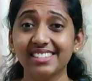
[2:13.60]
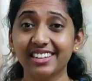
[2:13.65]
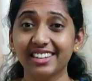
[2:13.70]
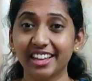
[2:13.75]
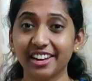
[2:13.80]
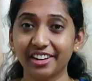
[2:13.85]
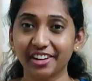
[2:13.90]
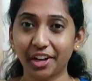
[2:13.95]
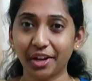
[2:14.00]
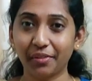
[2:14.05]
that
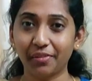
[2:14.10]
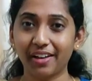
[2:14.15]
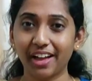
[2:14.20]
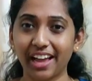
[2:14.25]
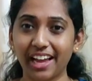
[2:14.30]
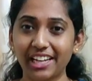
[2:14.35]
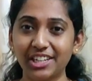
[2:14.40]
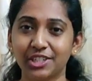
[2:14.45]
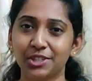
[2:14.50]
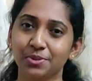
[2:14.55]
are
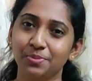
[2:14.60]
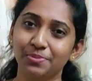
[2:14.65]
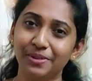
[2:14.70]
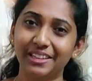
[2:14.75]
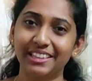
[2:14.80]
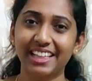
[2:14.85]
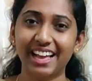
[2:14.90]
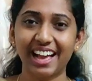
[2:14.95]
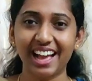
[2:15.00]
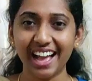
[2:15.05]
required to
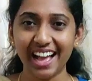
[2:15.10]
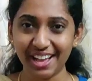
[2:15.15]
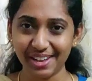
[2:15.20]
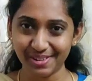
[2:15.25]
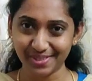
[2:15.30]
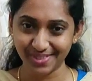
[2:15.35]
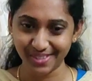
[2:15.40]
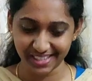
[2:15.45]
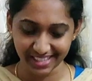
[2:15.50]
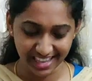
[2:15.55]
build the
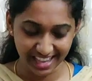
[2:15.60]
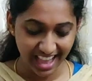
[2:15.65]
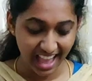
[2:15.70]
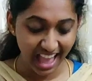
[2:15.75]
house.